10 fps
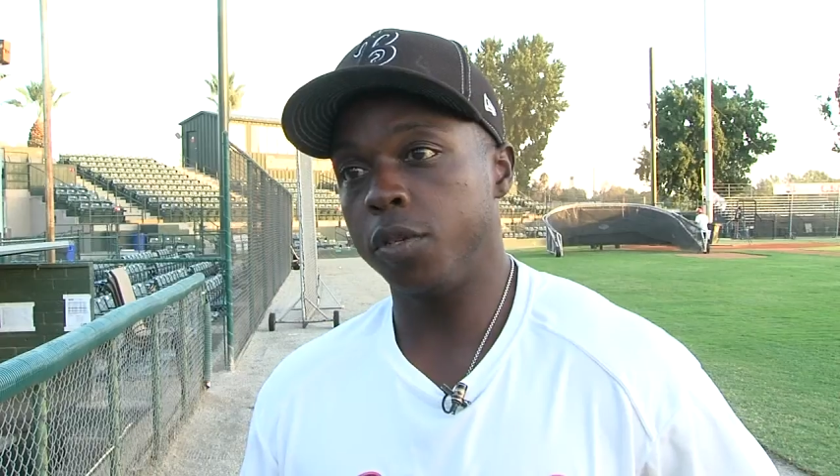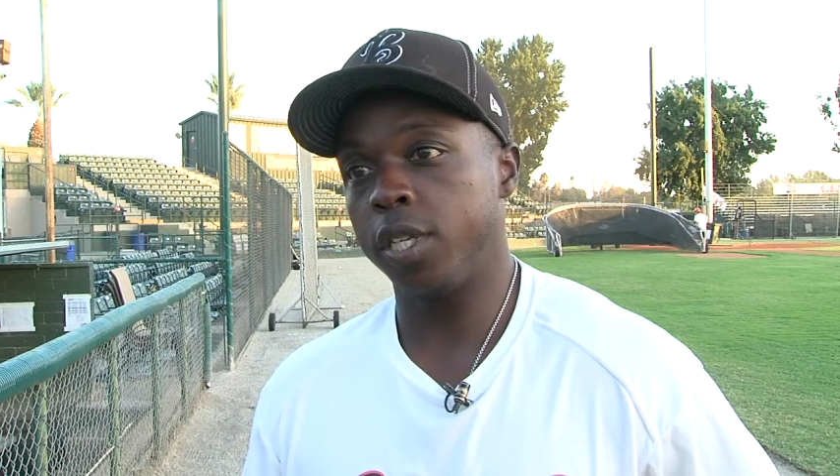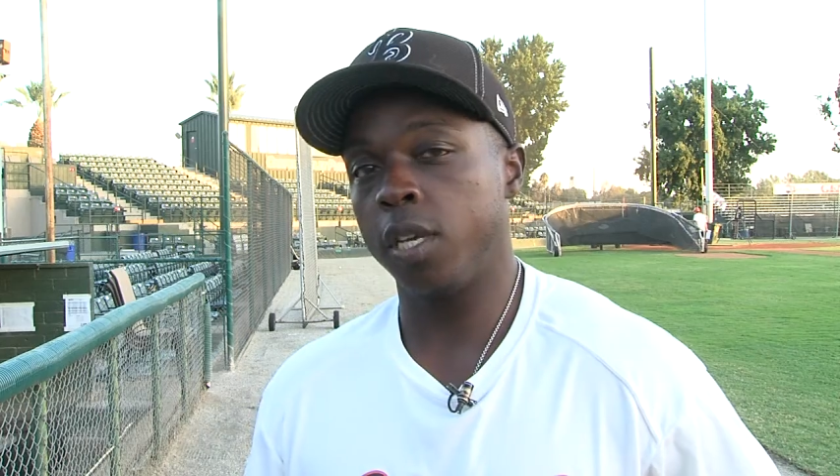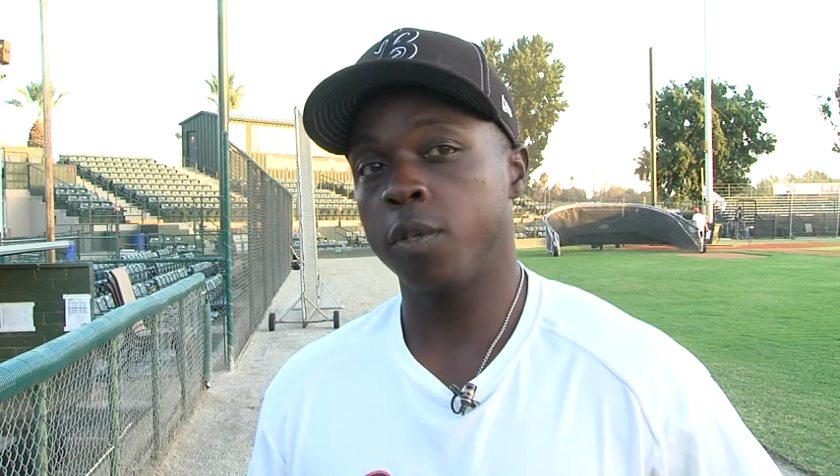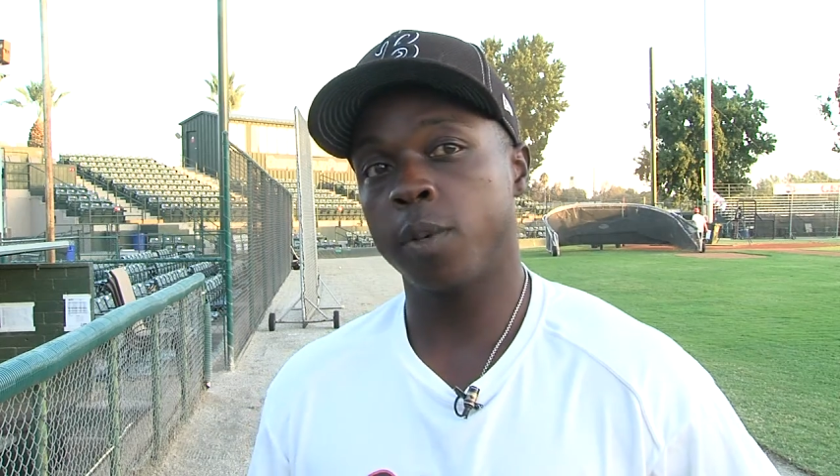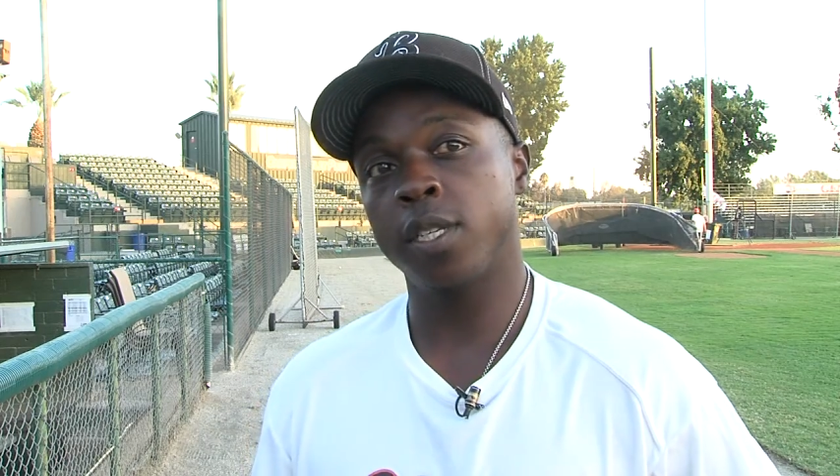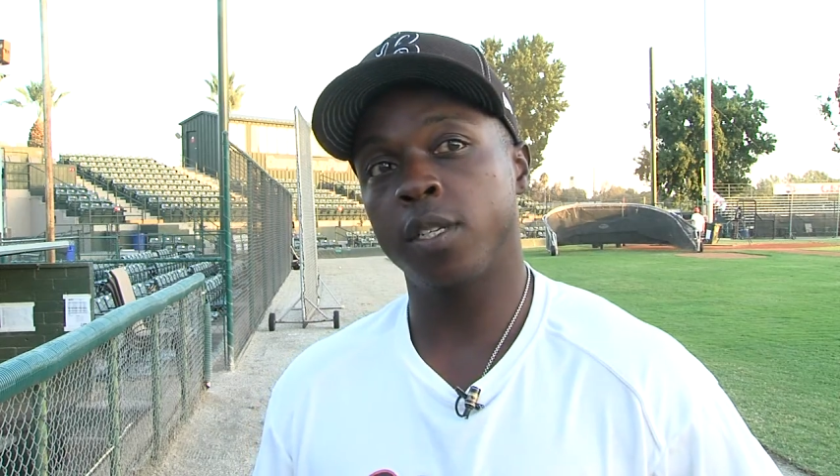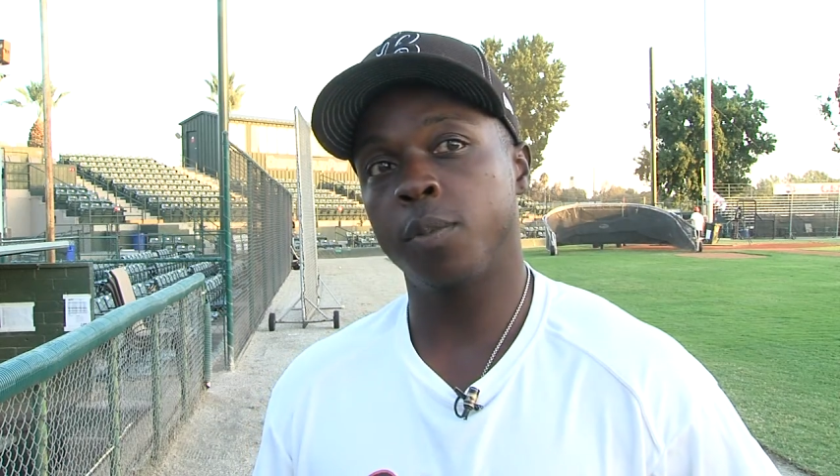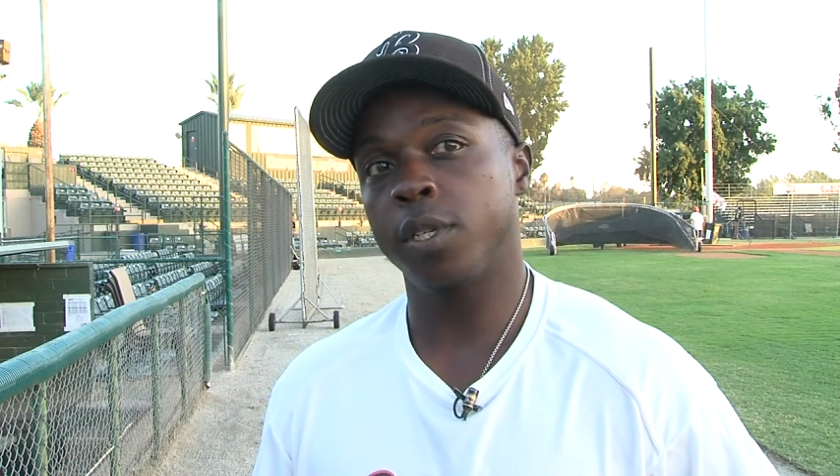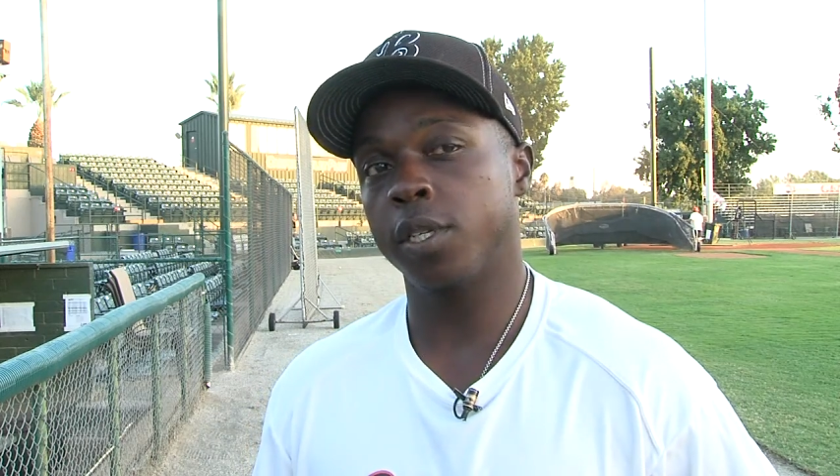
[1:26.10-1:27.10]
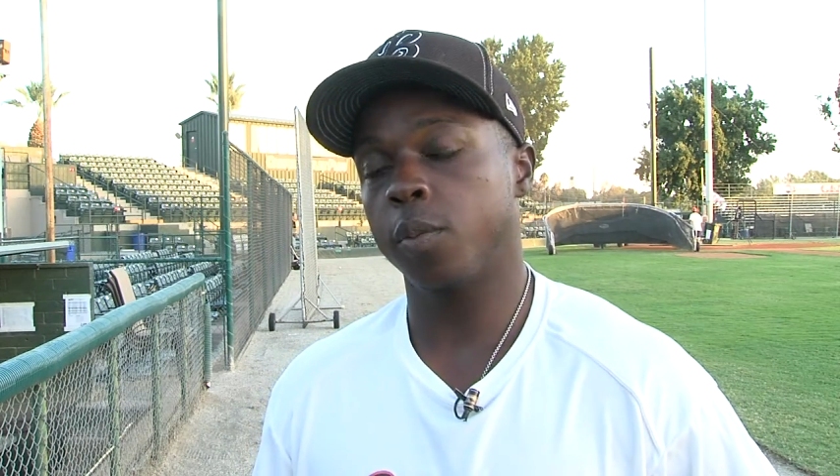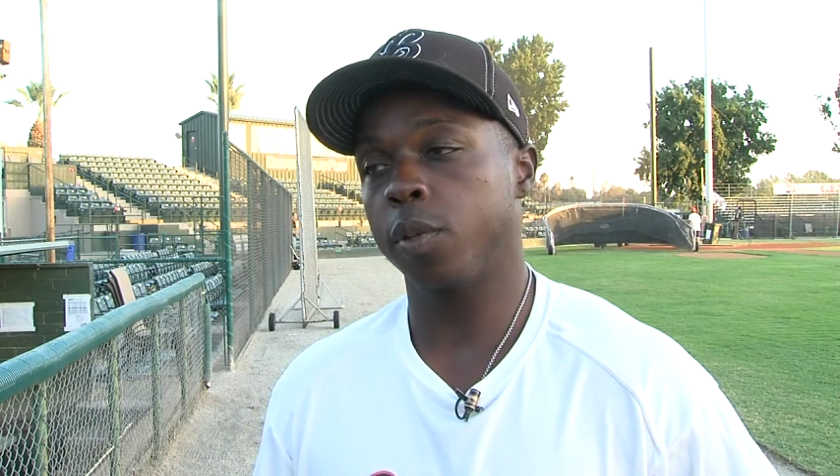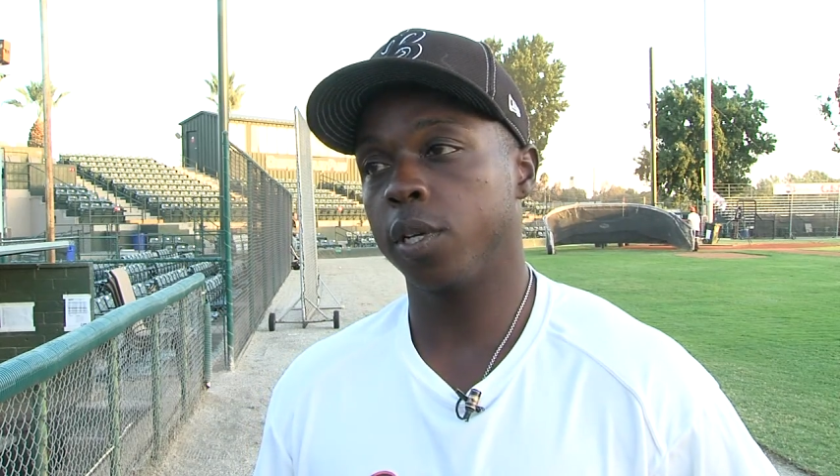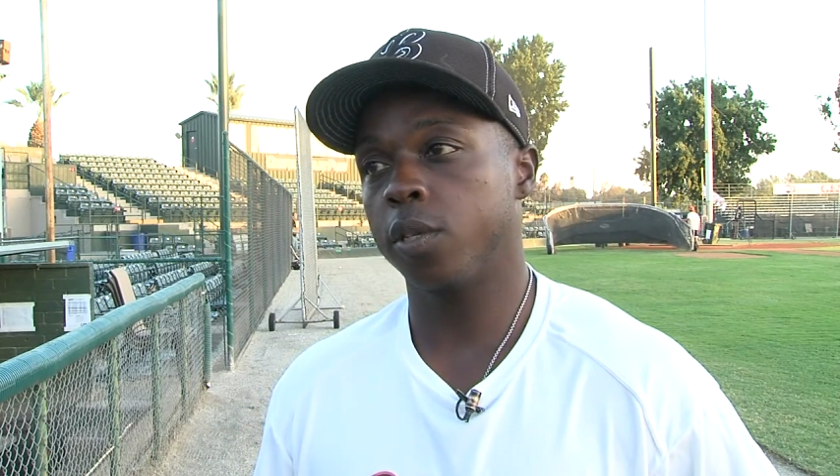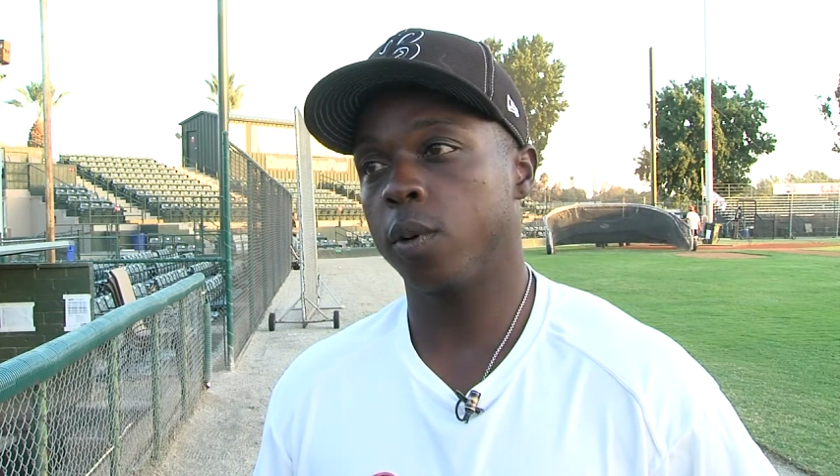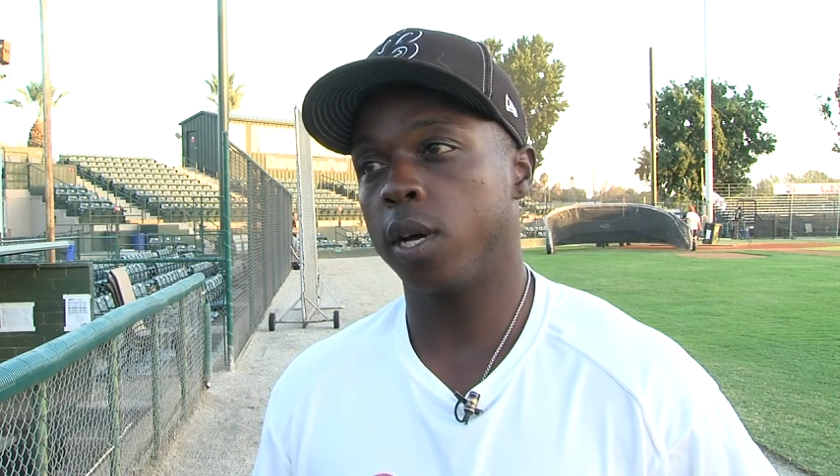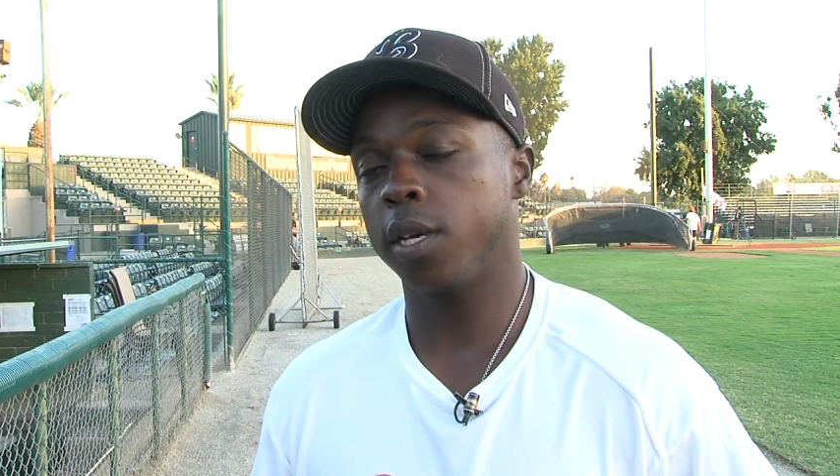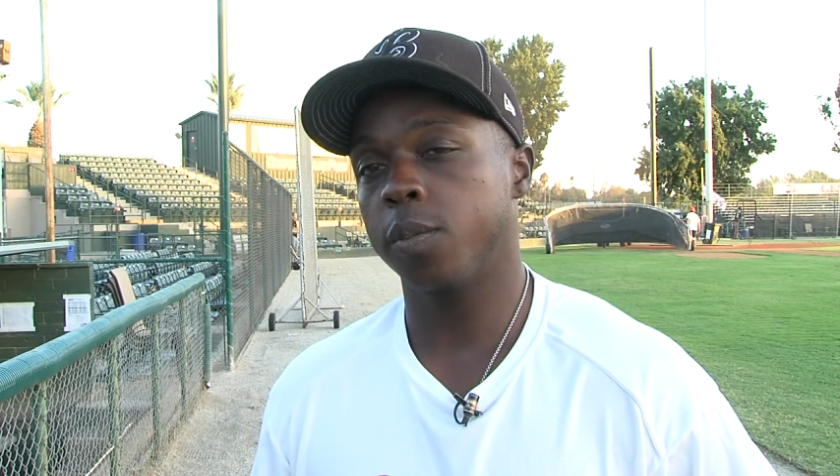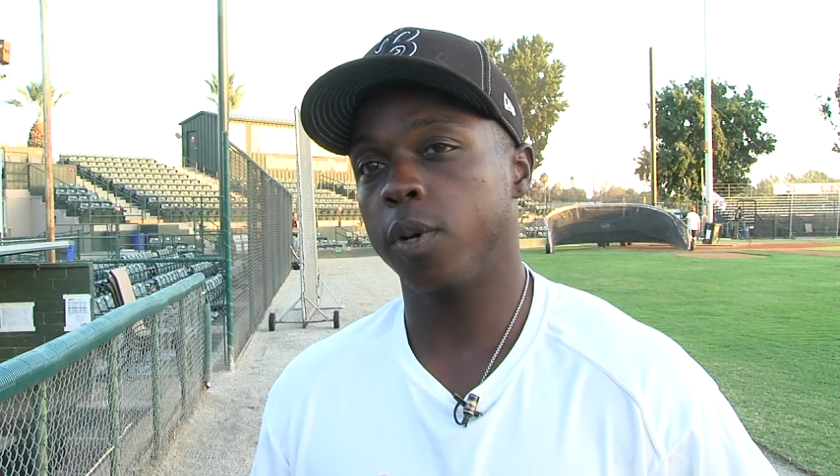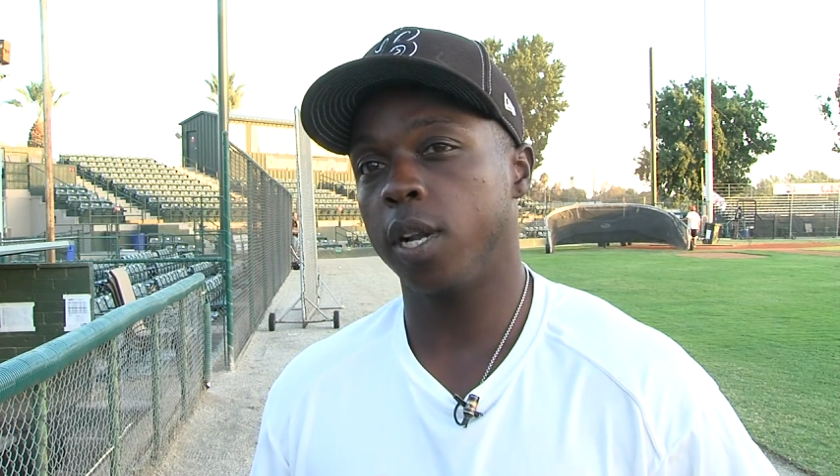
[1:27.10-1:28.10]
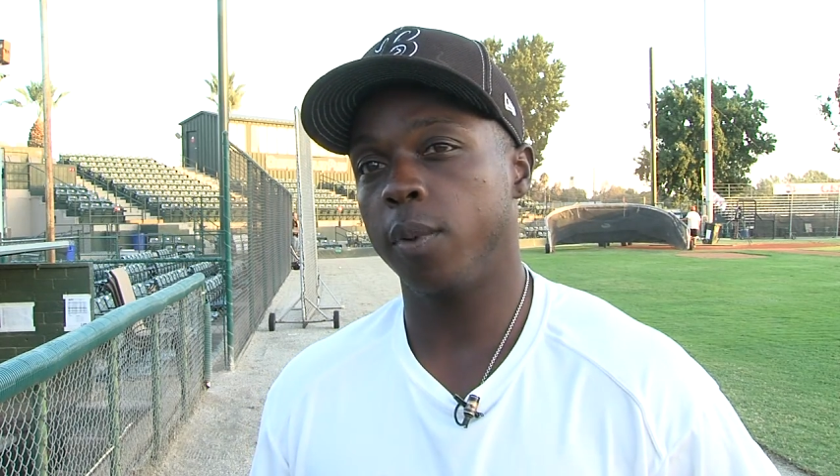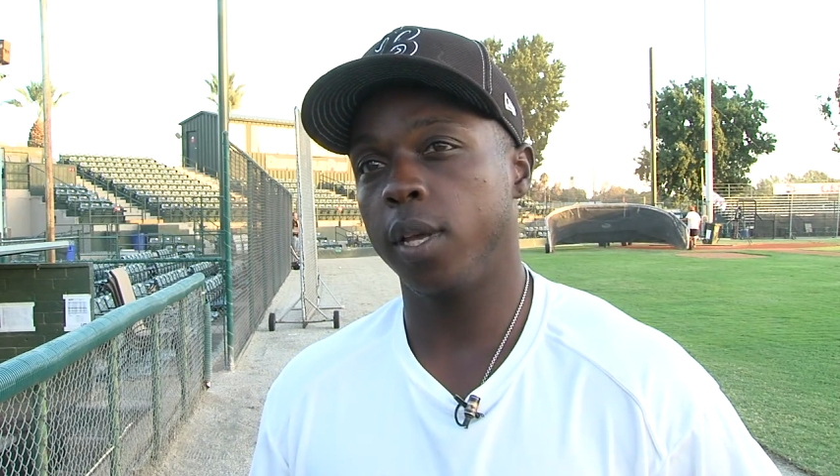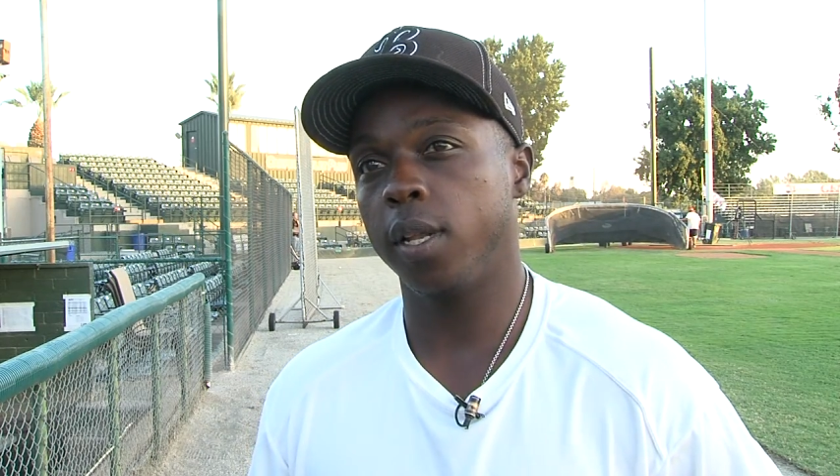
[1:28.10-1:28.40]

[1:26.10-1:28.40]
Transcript: team, especially position players-wise, but I mean,